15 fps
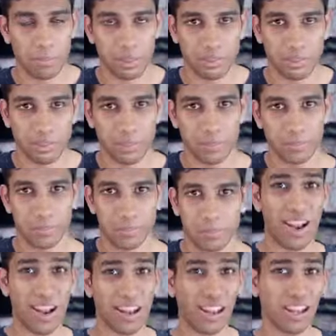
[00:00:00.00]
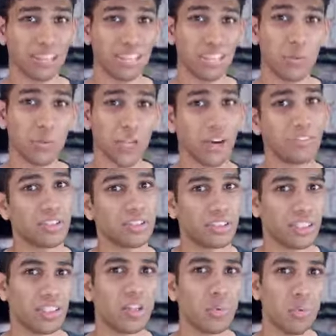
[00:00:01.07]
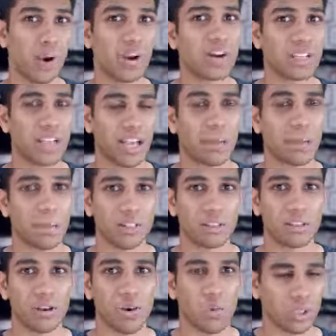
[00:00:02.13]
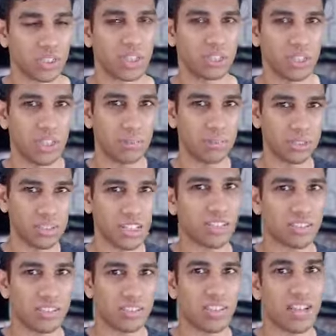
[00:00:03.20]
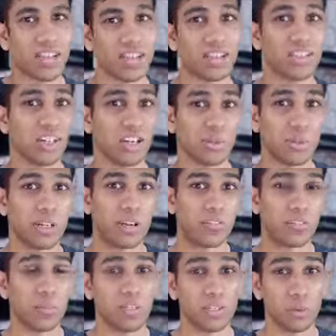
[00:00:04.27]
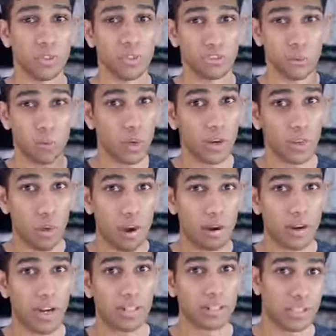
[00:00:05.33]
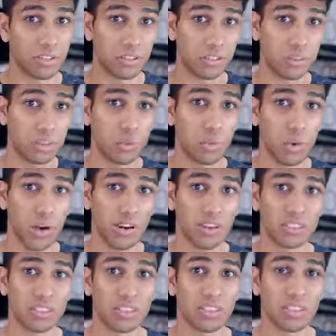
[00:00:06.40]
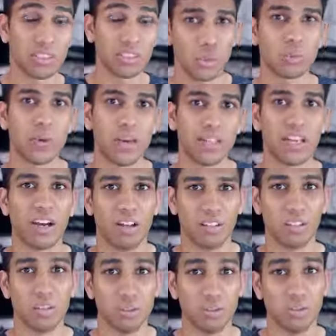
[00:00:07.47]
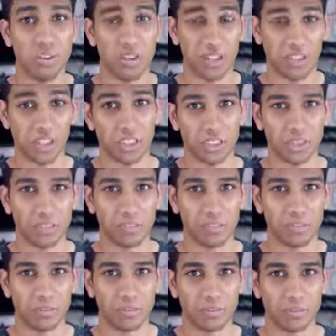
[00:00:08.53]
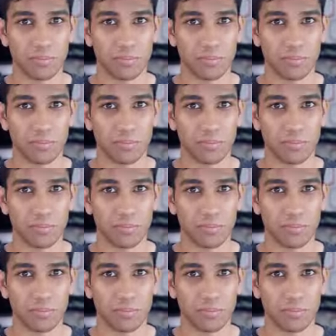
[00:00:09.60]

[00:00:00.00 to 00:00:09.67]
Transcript: CAN bus. And lastly, we have the single wire CAN bus, which as the name suggests, can transmit information with just one wire instead of the two wires used by the other two variations.